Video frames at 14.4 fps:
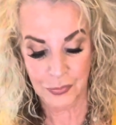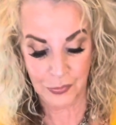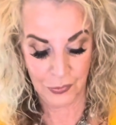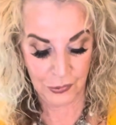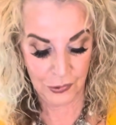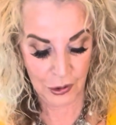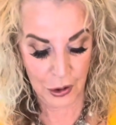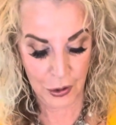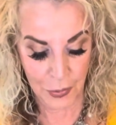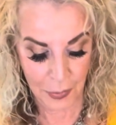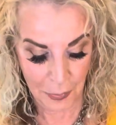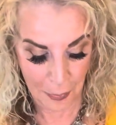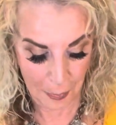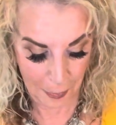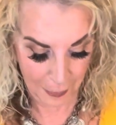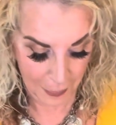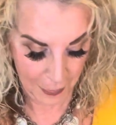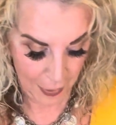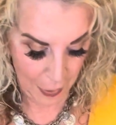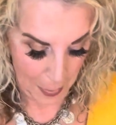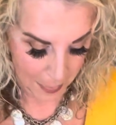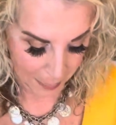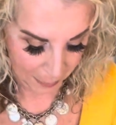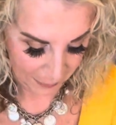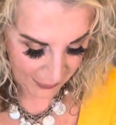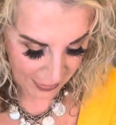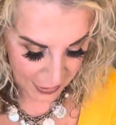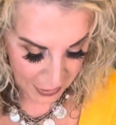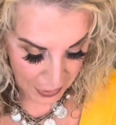So,
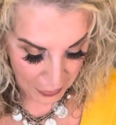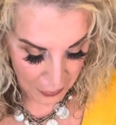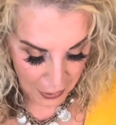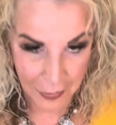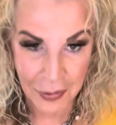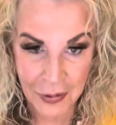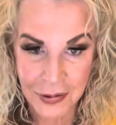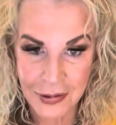anyway,